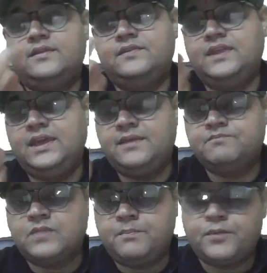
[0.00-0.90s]
the
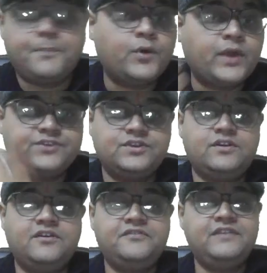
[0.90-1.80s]

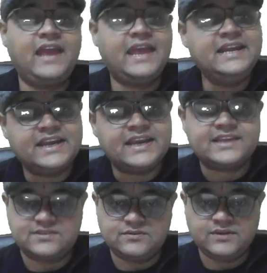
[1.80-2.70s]
propagation of light
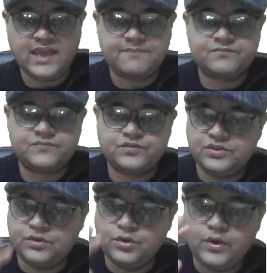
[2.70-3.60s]
rays. Okay, so
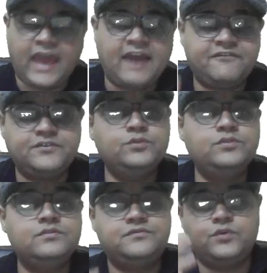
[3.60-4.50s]
you have
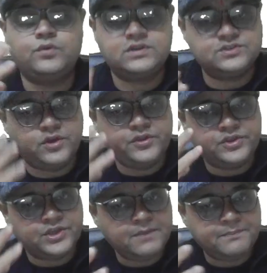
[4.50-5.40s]
to focus on
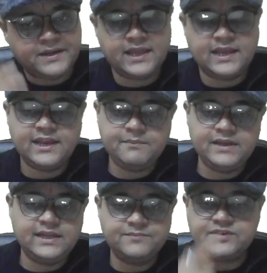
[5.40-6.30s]
three particular
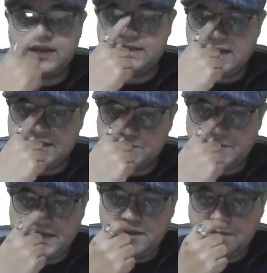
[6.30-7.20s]
mediums: a
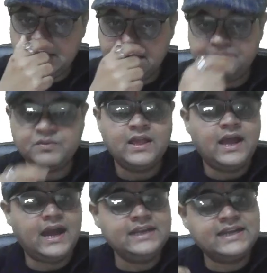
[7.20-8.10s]
transparent medium,
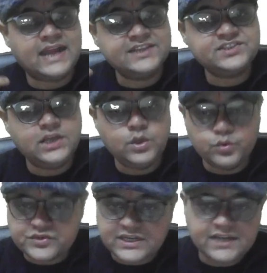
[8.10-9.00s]
a
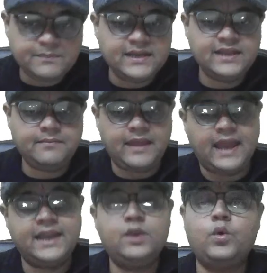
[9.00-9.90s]
translucent medium,
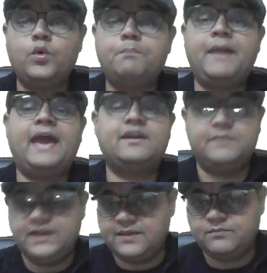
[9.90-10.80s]
and an opaque
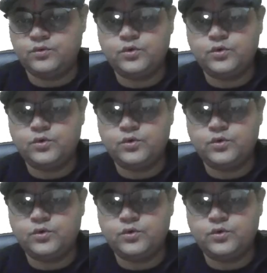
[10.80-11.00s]
medium,